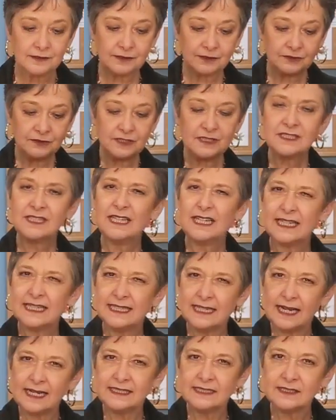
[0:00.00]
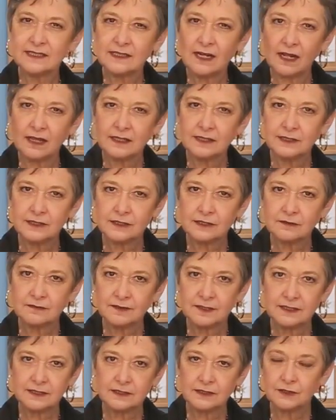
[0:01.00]
so just getting a nice solid
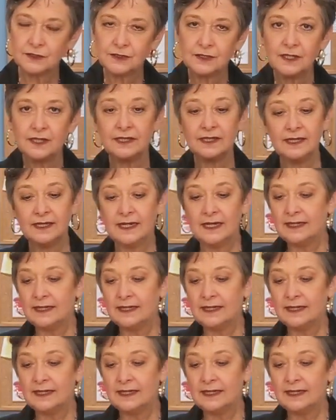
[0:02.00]
surface is good.